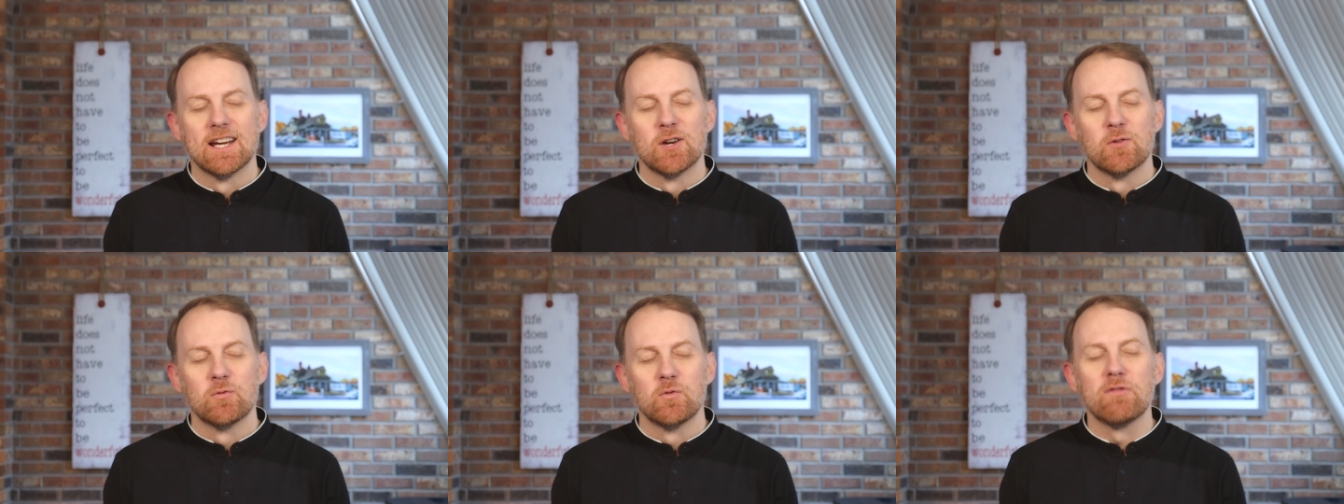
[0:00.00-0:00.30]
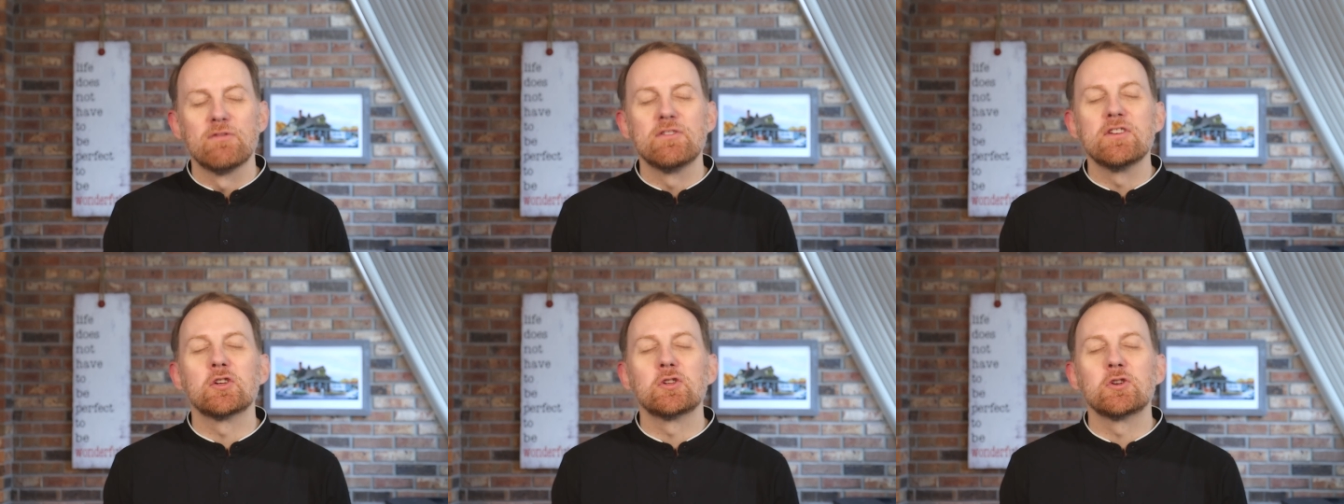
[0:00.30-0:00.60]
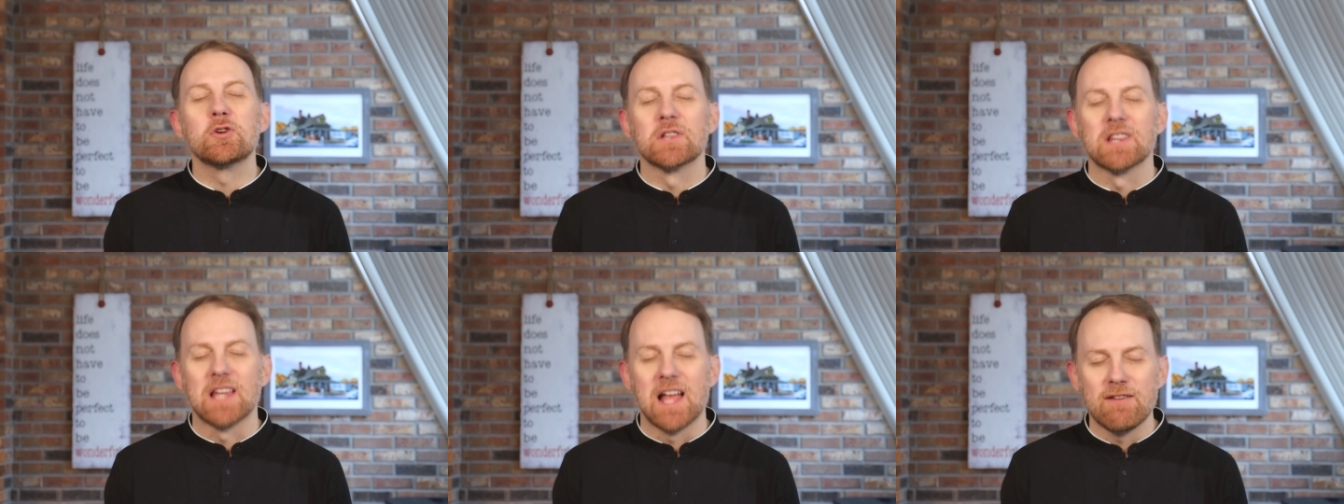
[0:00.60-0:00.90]
Reveal
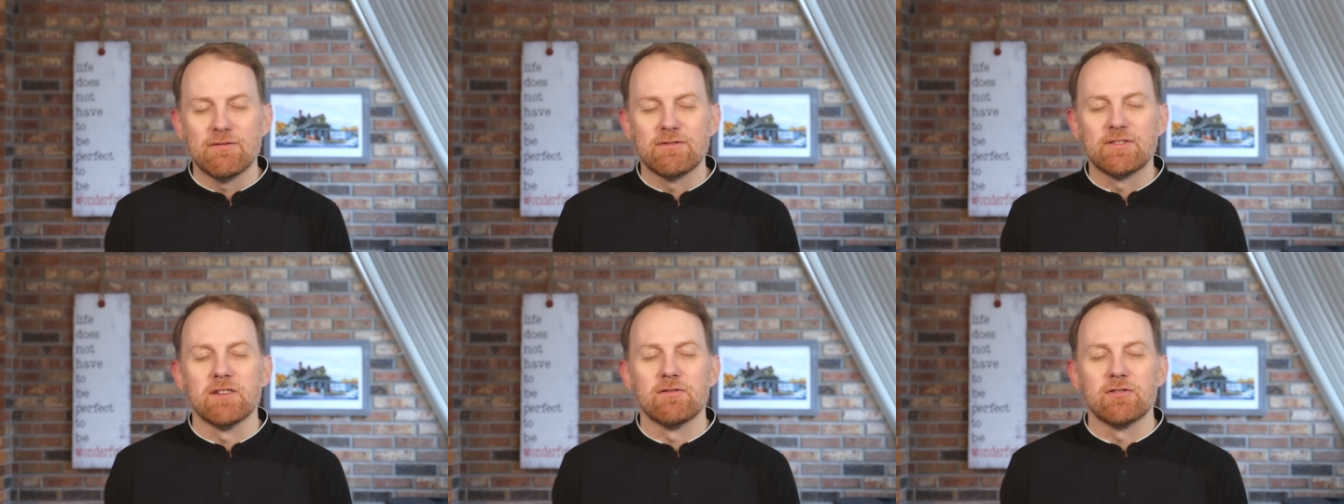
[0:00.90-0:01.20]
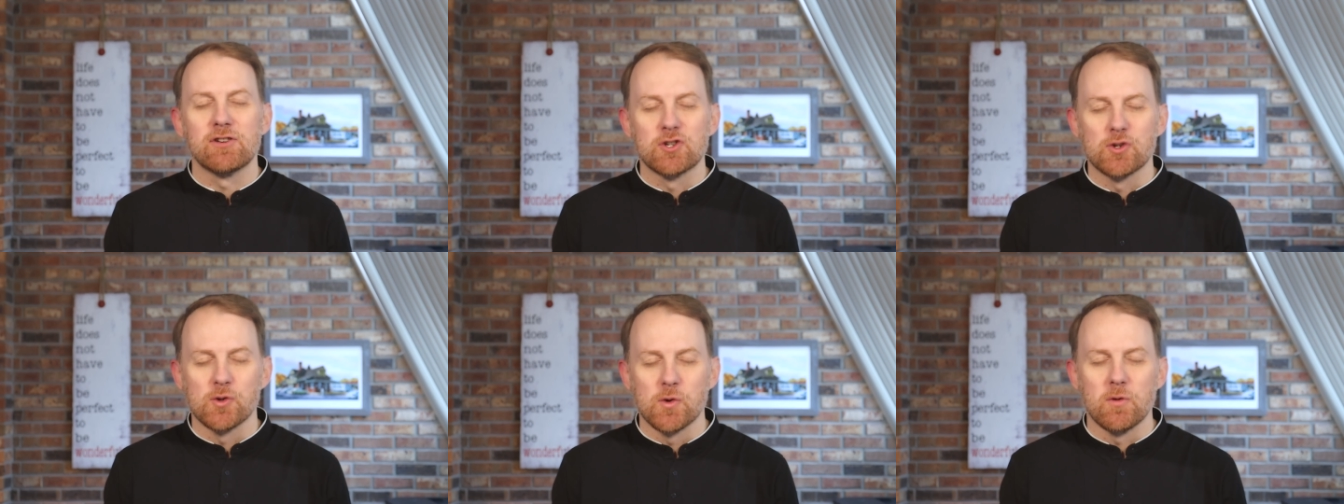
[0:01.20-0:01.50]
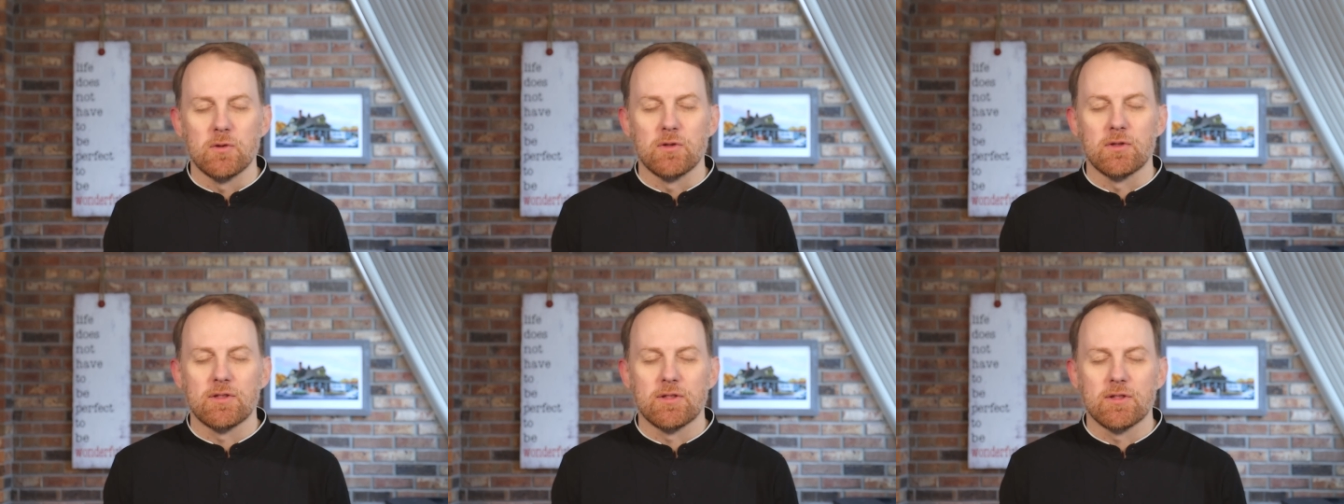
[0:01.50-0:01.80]
your life giving
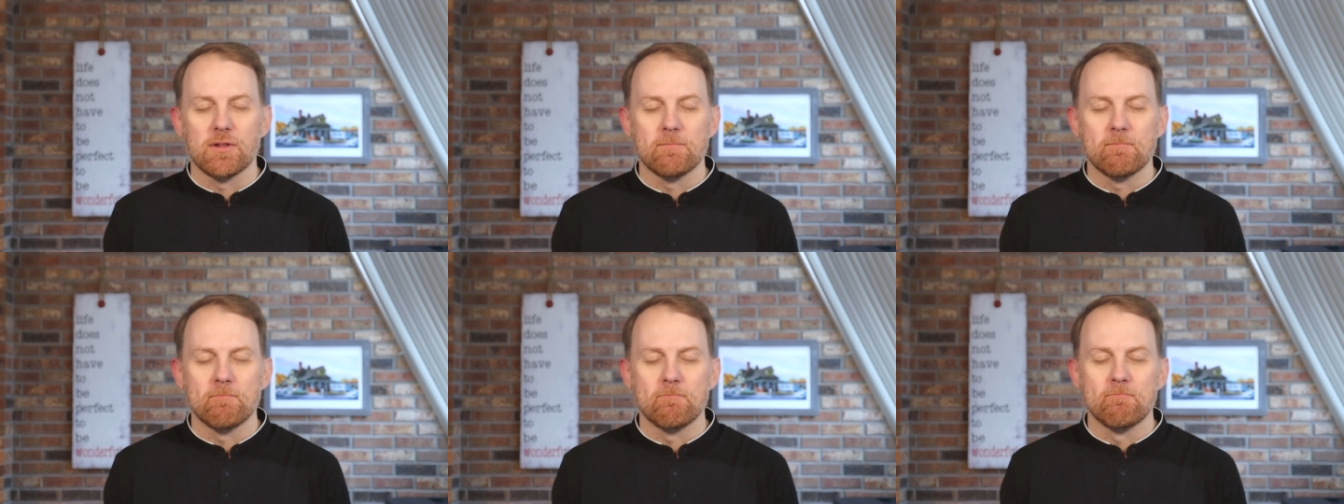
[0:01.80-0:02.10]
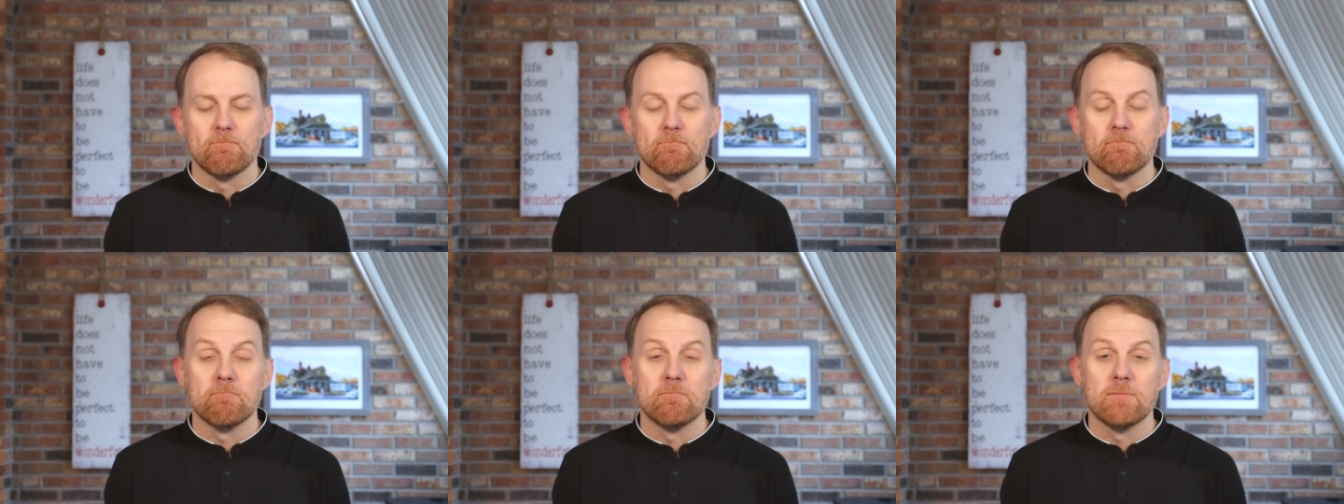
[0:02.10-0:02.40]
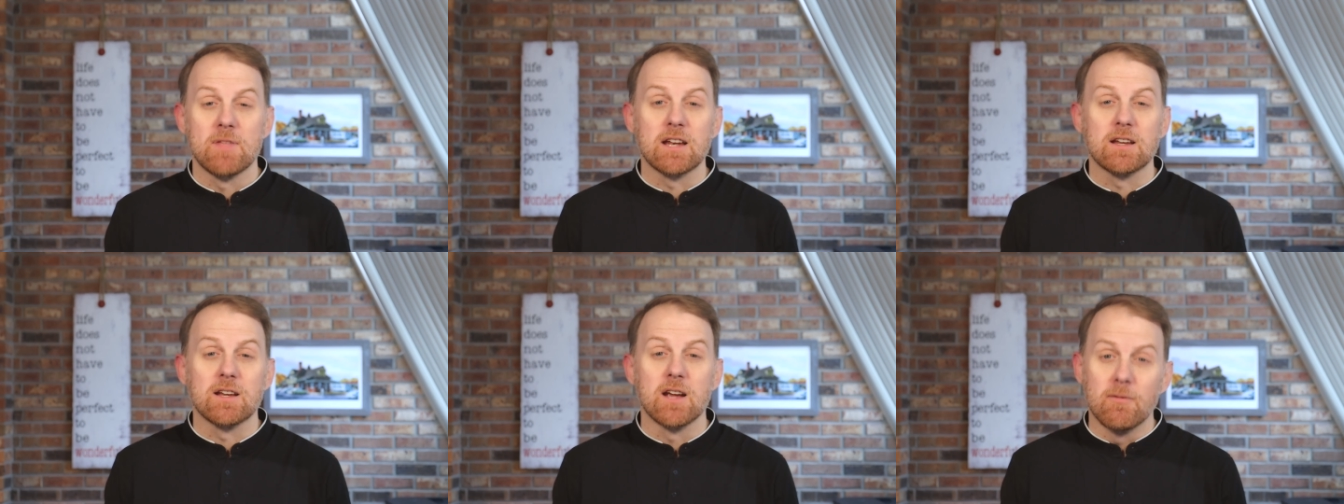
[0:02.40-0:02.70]
truth
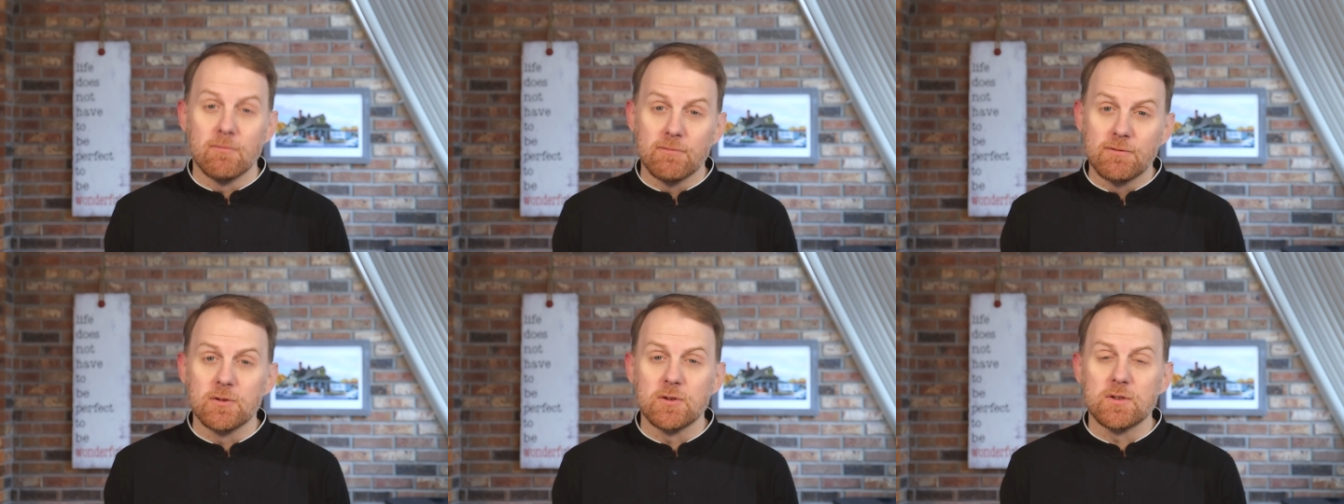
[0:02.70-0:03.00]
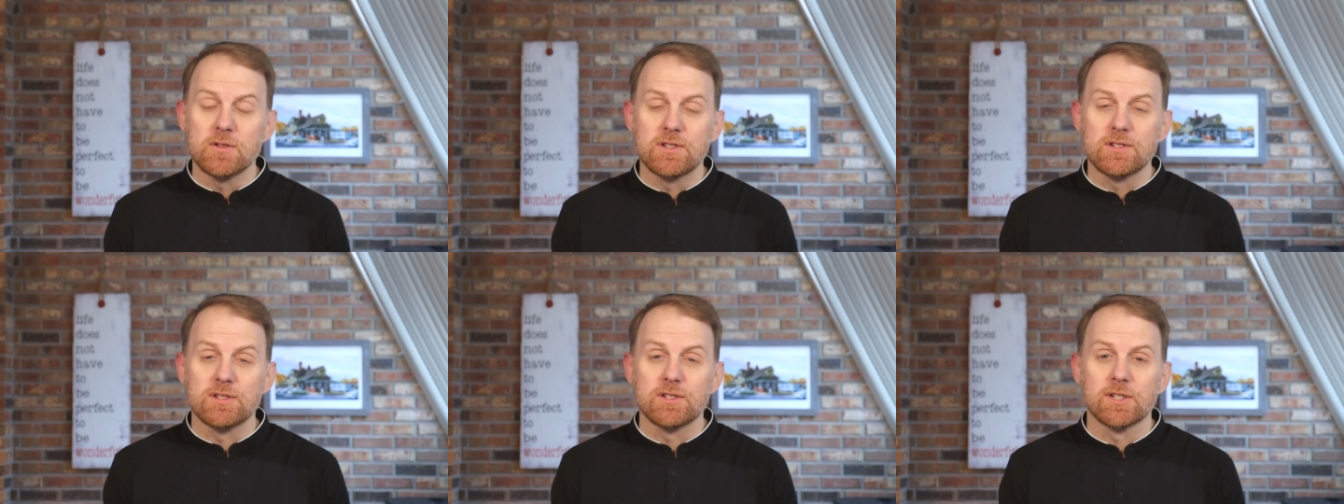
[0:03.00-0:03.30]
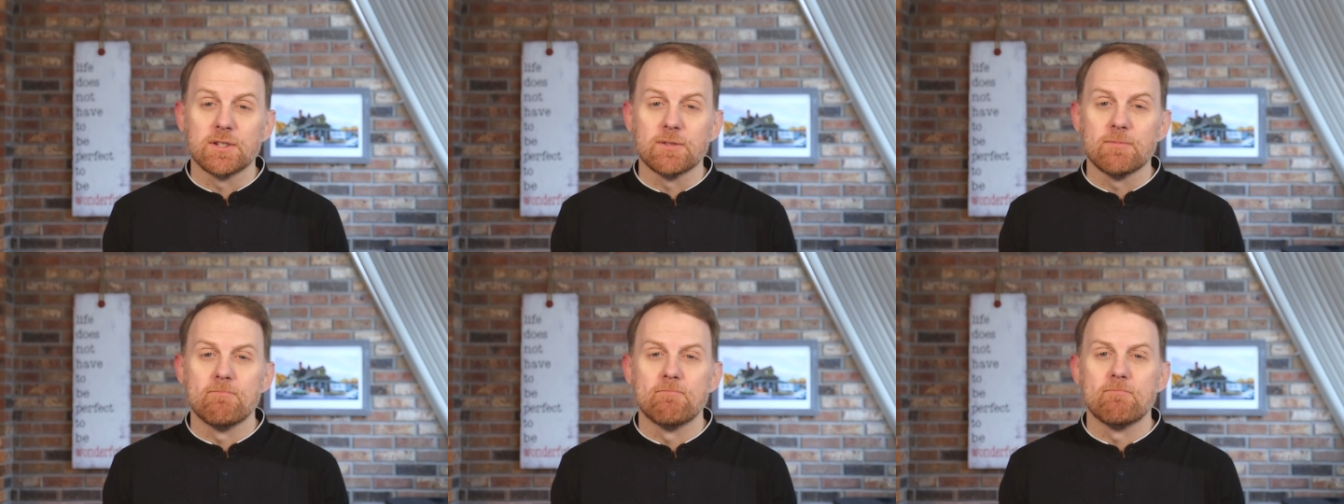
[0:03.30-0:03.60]
that comforts